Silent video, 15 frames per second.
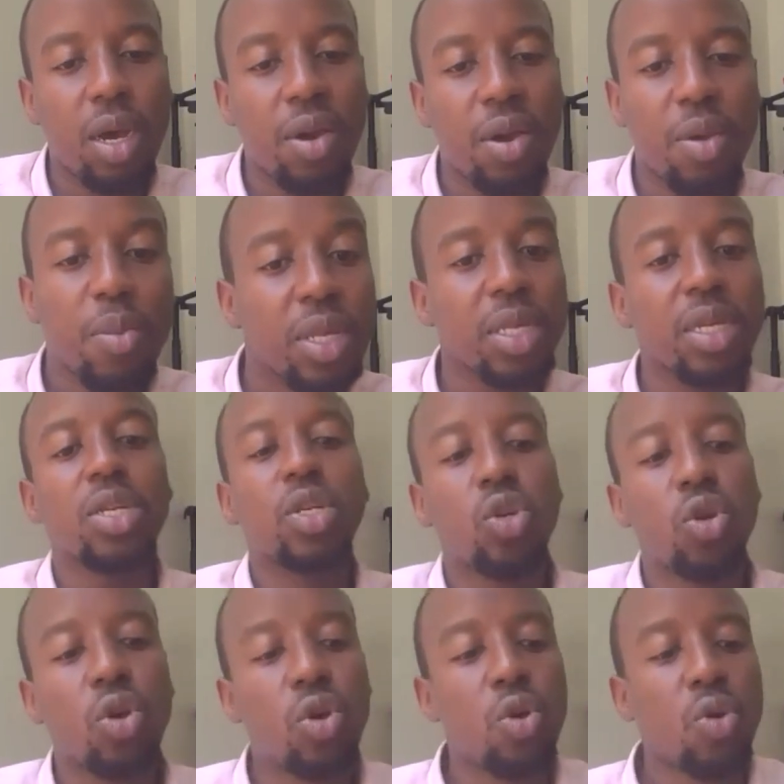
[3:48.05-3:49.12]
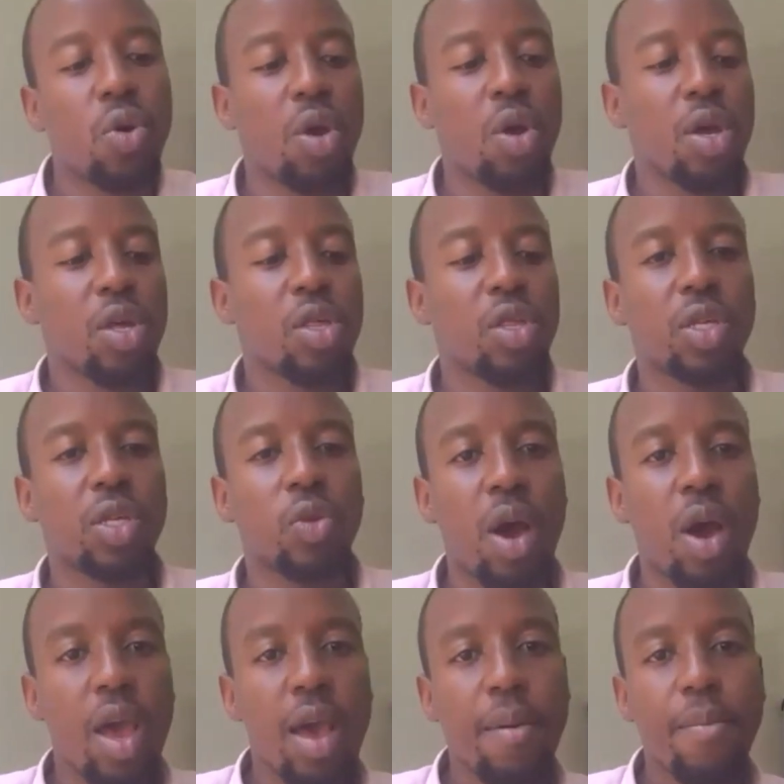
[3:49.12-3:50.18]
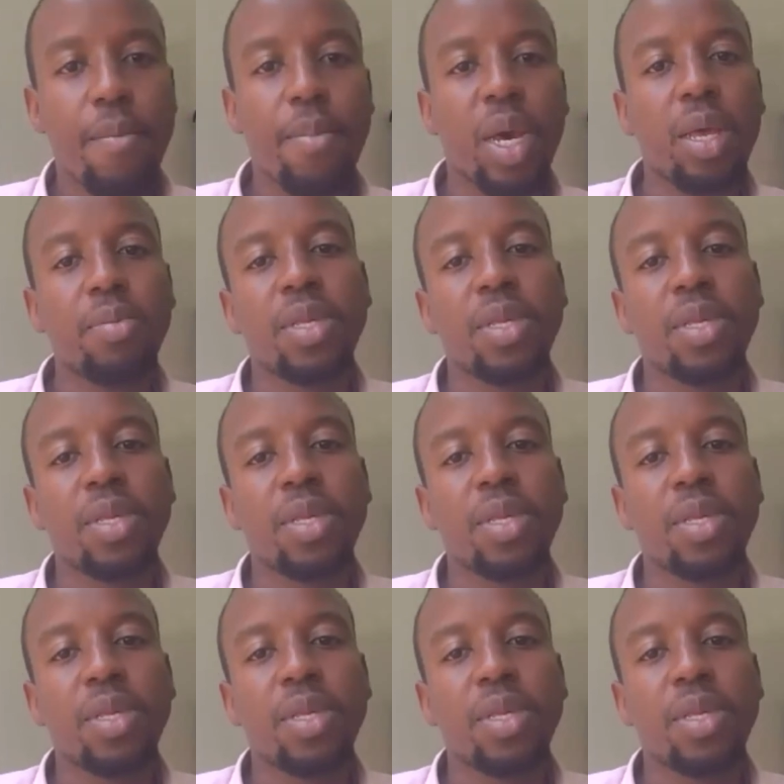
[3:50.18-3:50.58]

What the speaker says: Rima's intro, just who I am.